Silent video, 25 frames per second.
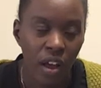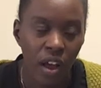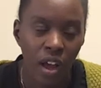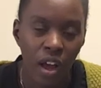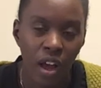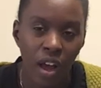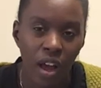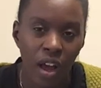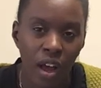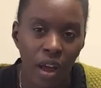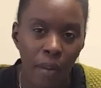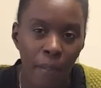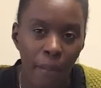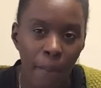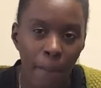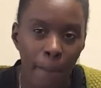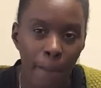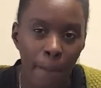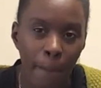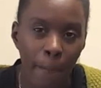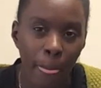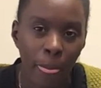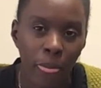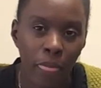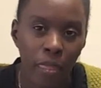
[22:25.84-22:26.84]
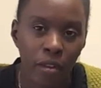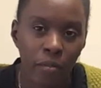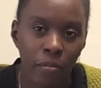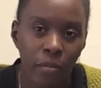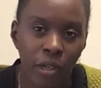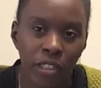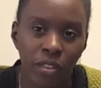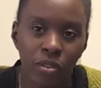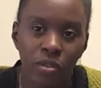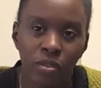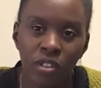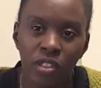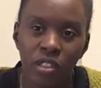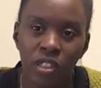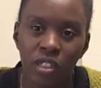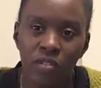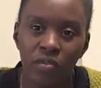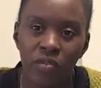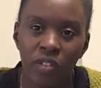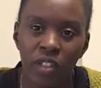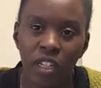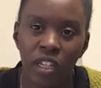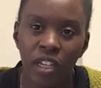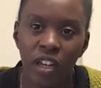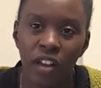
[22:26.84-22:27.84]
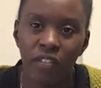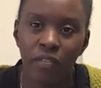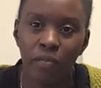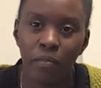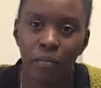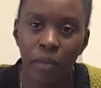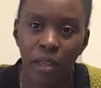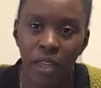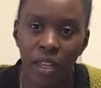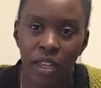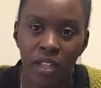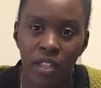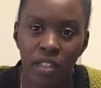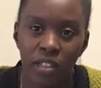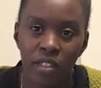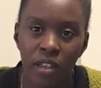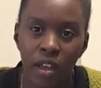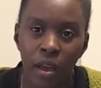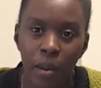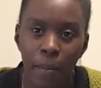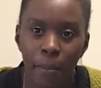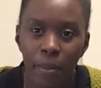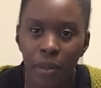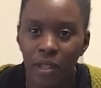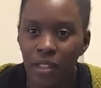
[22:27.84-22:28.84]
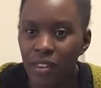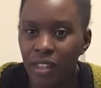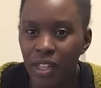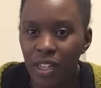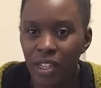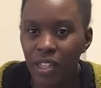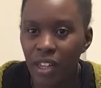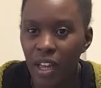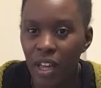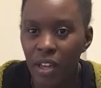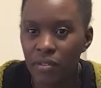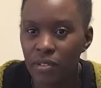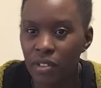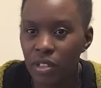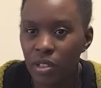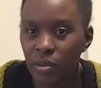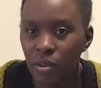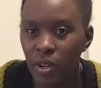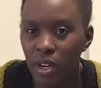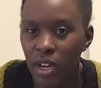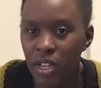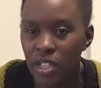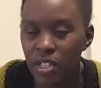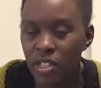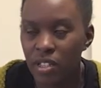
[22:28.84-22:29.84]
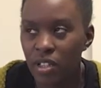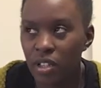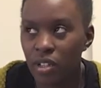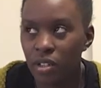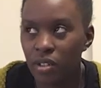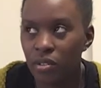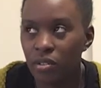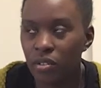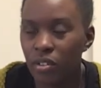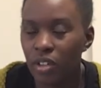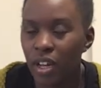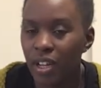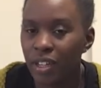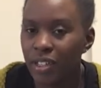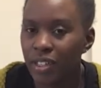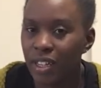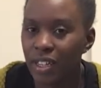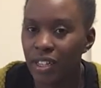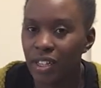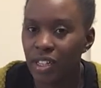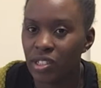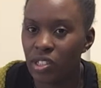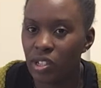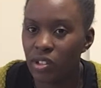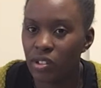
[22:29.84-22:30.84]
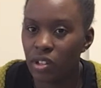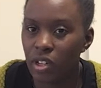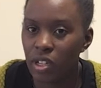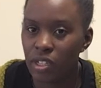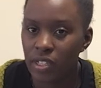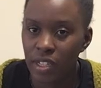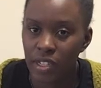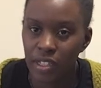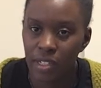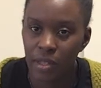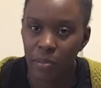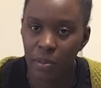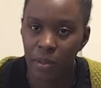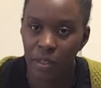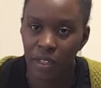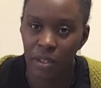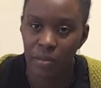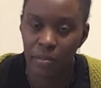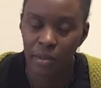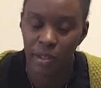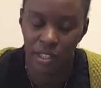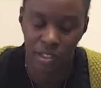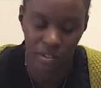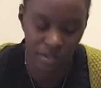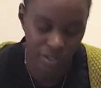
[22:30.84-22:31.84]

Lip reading: My daughter doesn't really love meat, but then neither do I, so again, I don't class that as a picky eater.